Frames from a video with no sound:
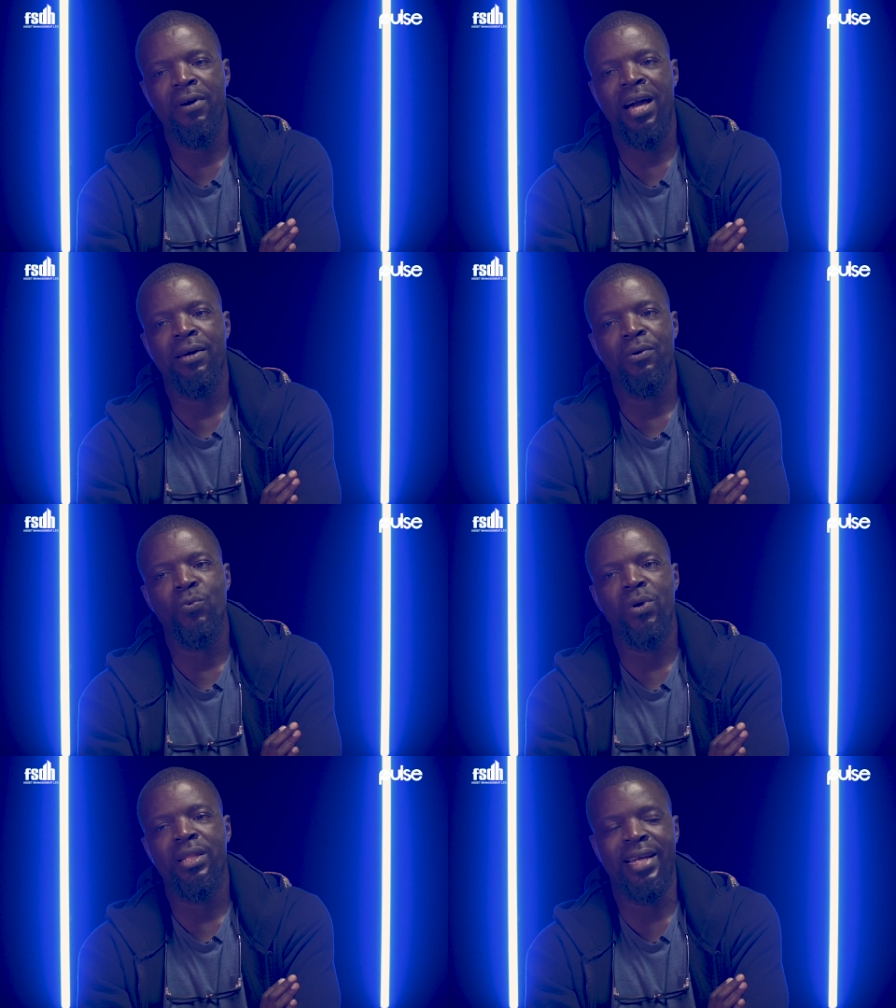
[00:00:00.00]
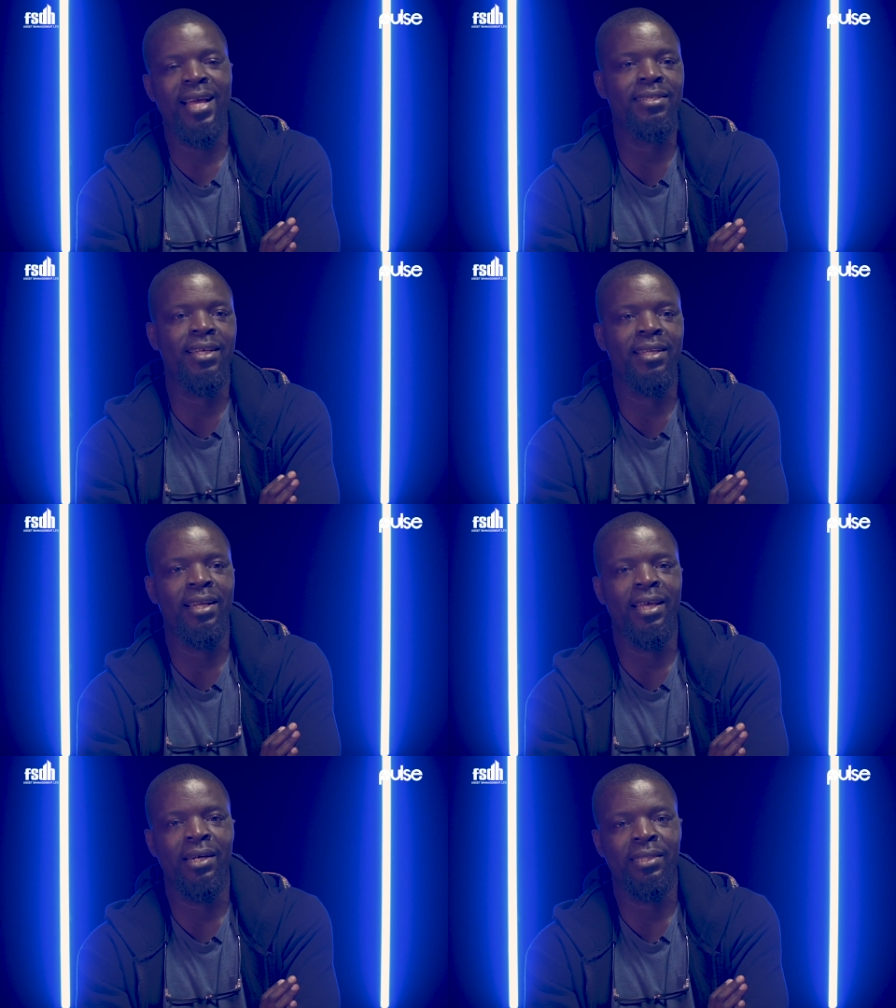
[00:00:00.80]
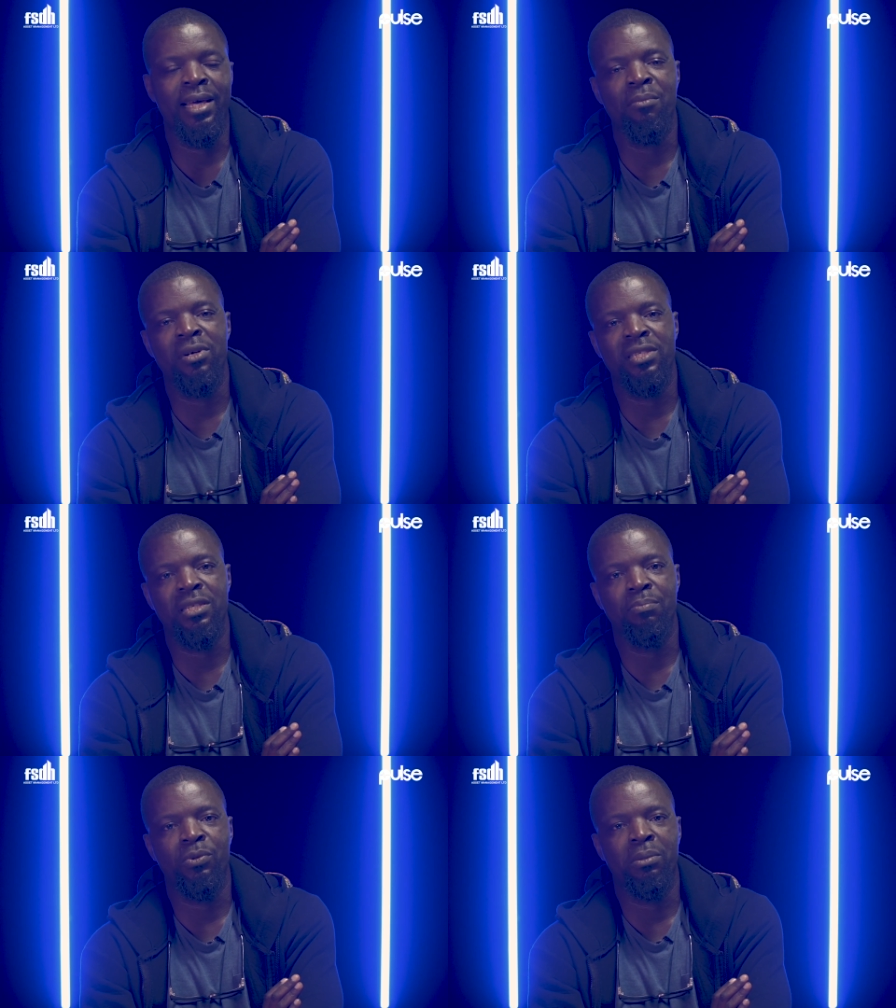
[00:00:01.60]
I, like I said earlier, they are more disciplined with